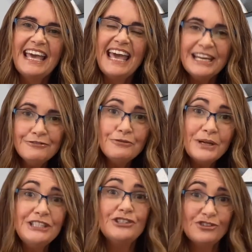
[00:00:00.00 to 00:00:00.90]
And if
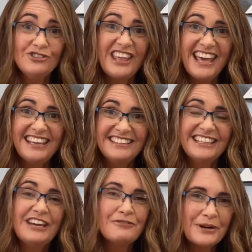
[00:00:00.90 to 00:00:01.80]
we do
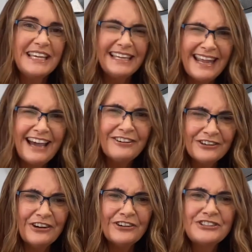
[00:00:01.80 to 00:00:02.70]
that, if we allow
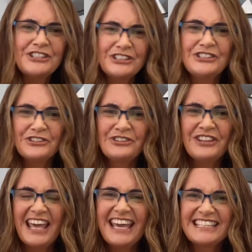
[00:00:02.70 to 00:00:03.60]
God to do
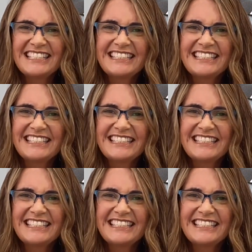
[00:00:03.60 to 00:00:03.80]
that,